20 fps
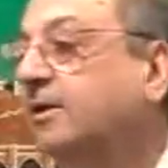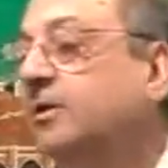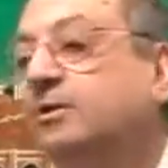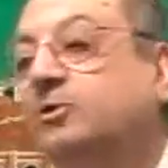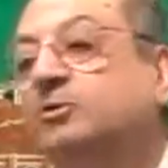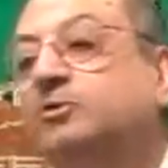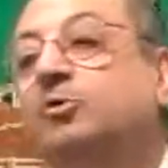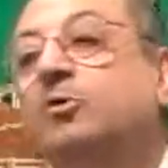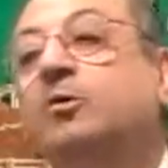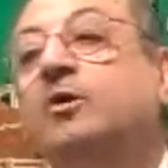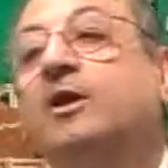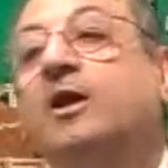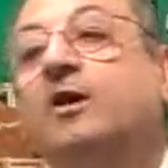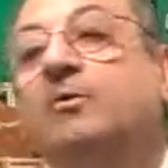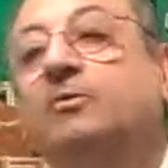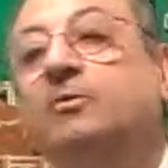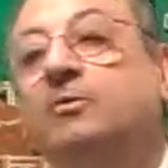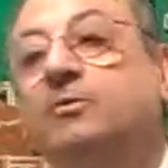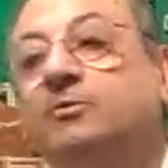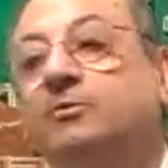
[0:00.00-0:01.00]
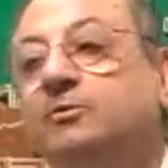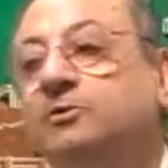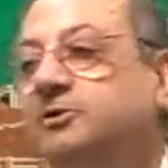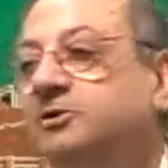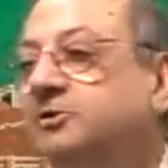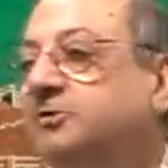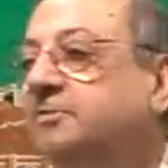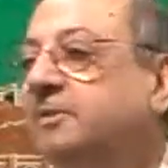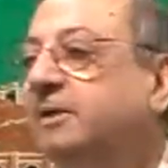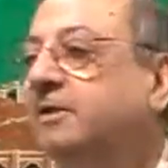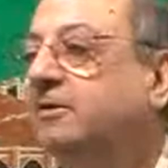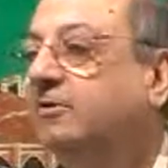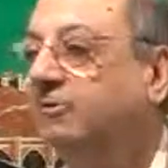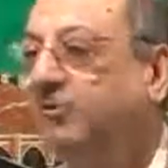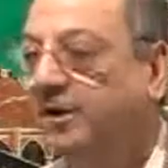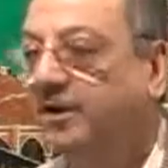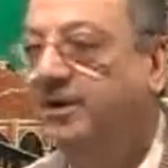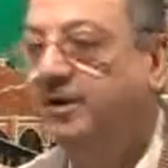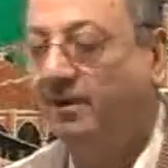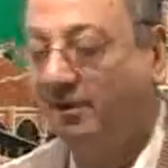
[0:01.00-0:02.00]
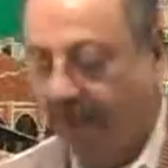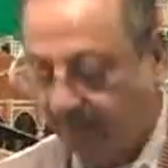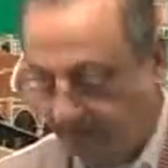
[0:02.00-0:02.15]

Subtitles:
Yurkabu, which has been ridden.